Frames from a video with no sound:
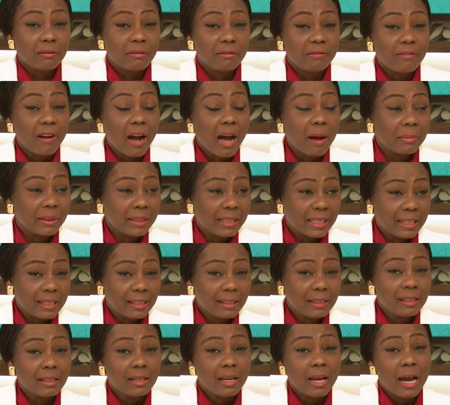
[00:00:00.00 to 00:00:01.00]
a
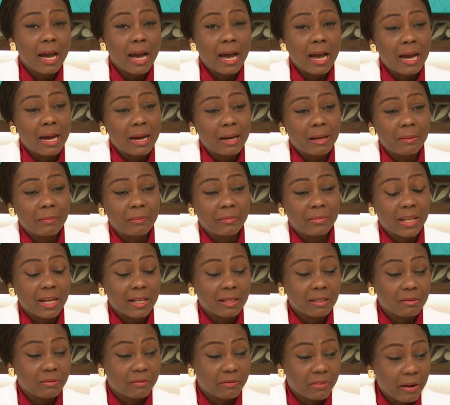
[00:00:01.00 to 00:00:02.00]
family mm-hmm. um,
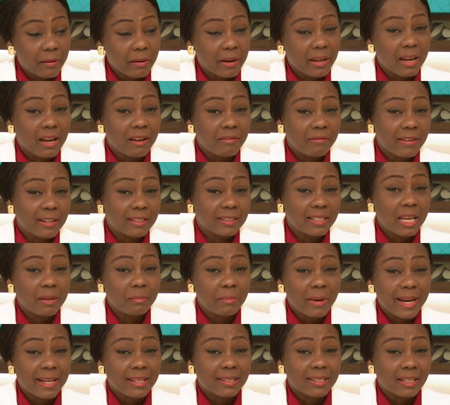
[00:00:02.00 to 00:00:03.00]
that's very
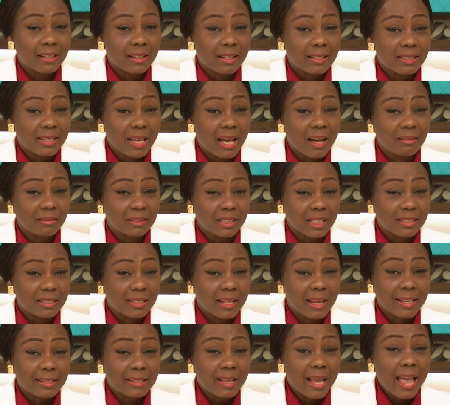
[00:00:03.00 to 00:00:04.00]
affected by sickle cell
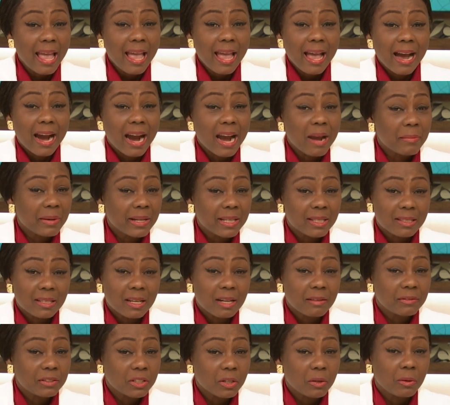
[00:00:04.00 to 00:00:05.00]
disease. Mm-hmm. I
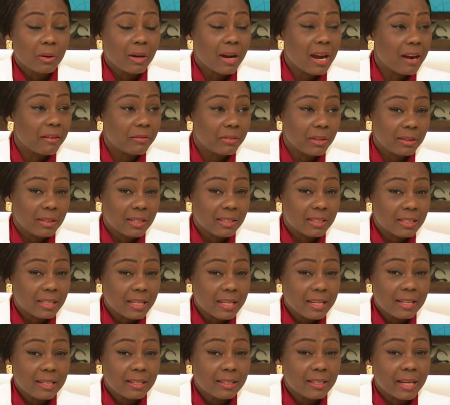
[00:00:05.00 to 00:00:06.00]
myself don't have the
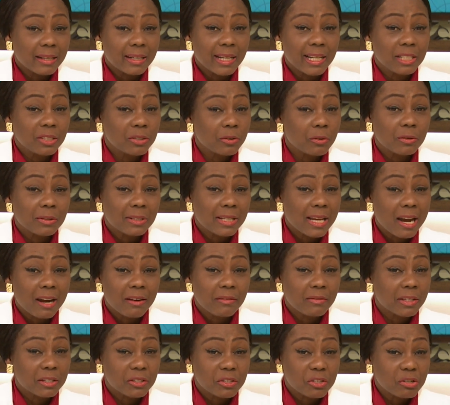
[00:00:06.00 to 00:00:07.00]
disease mm-hmm. and I don't
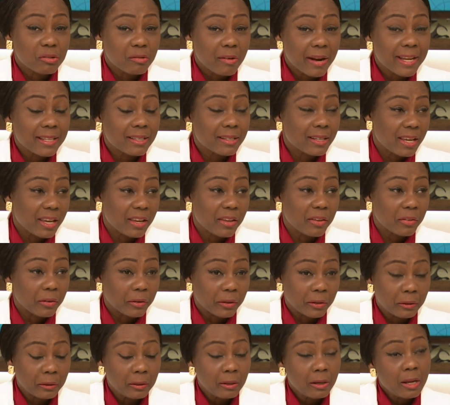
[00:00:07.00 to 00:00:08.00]
have the trait
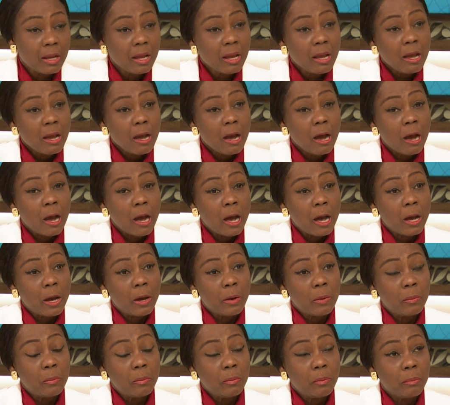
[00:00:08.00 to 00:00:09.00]
either. Mm-hmm.
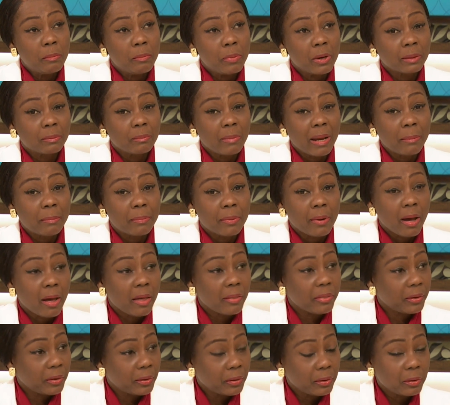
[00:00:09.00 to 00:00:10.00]
um, but my
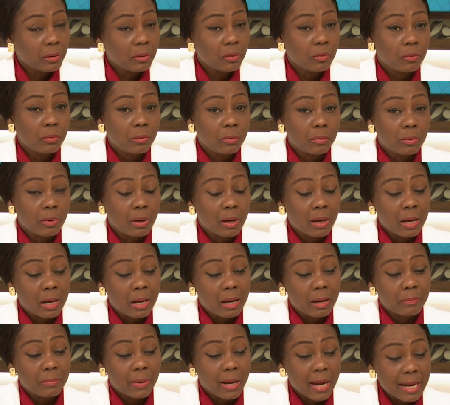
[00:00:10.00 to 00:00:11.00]
brother
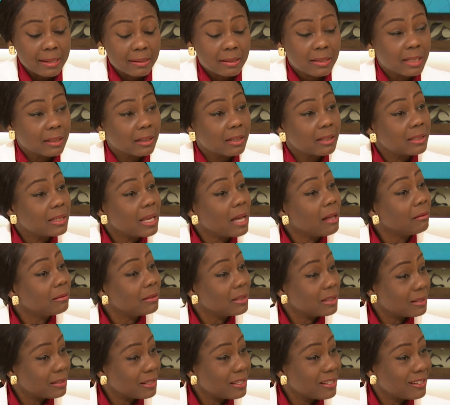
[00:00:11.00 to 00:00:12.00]
um, had sickle cell
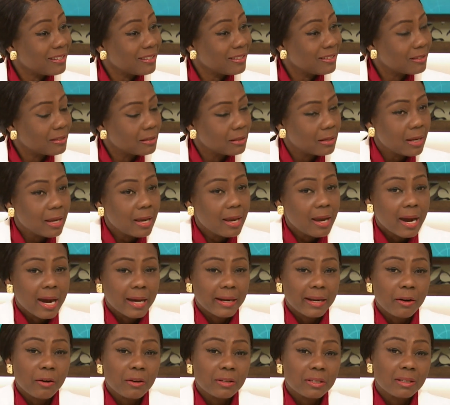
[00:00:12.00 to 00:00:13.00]
disease. Mm-hmm.
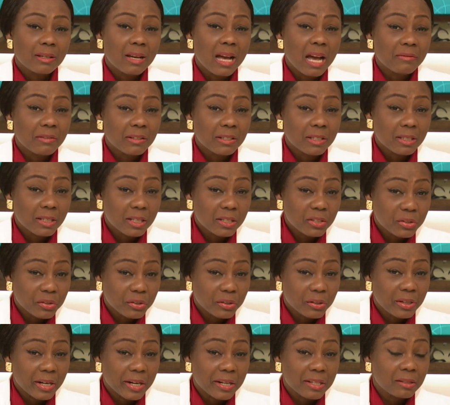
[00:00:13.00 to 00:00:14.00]
And I also have a
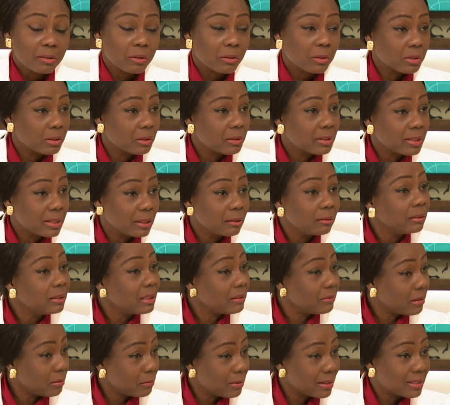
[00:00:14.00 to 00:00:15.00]
sister that's also still
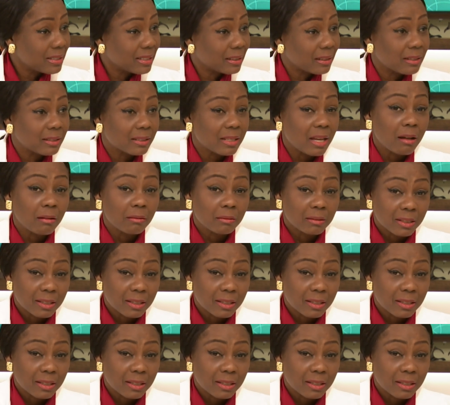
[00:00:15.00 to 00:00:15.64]
living with sickle cell